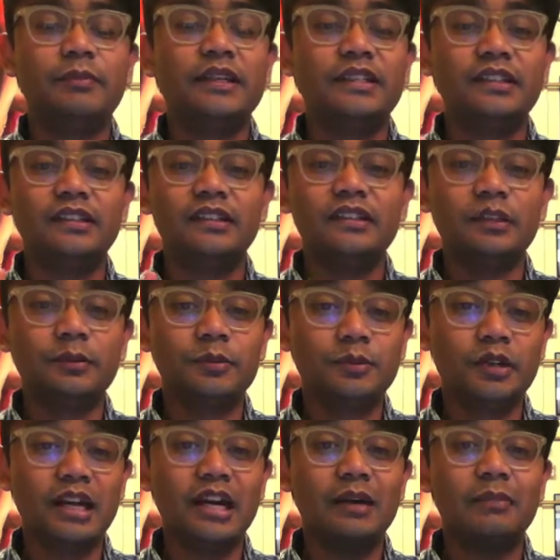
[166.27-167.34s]
Make sure to
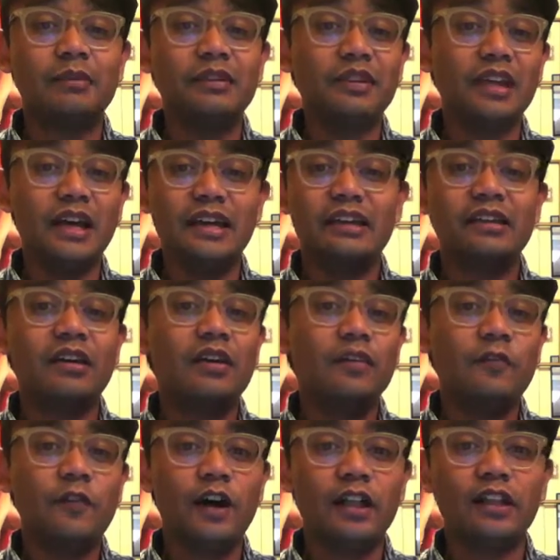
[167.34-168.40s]
subscribe, like,
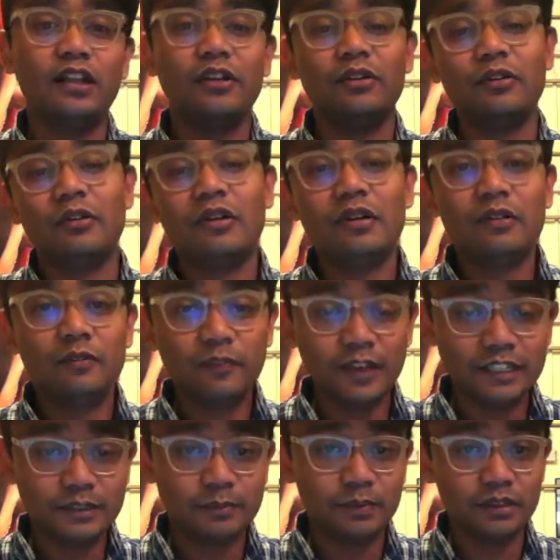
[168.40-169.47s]
follow,
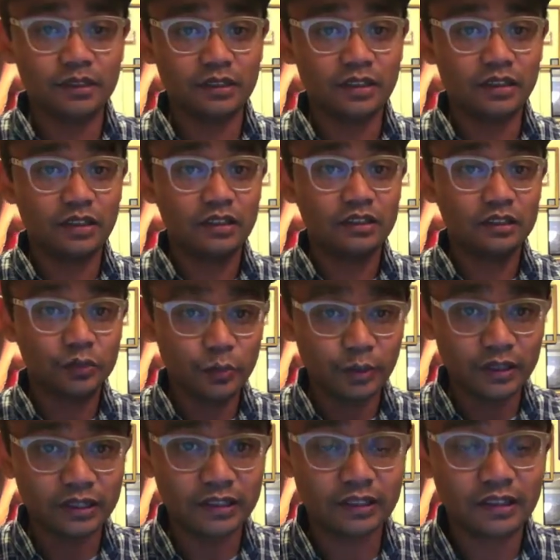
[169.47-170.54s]
Facebook,
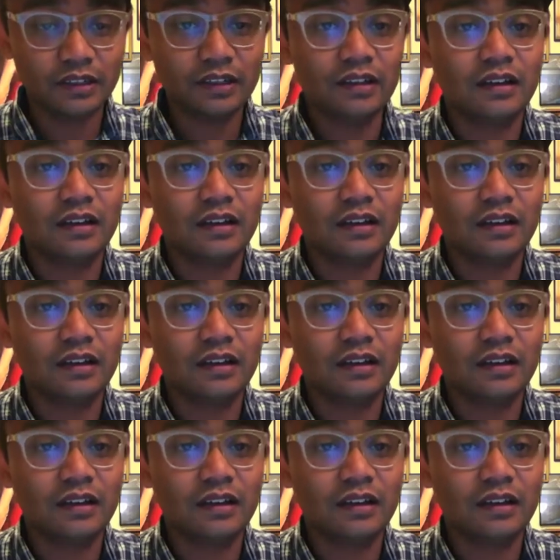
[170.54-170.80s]
Twitter,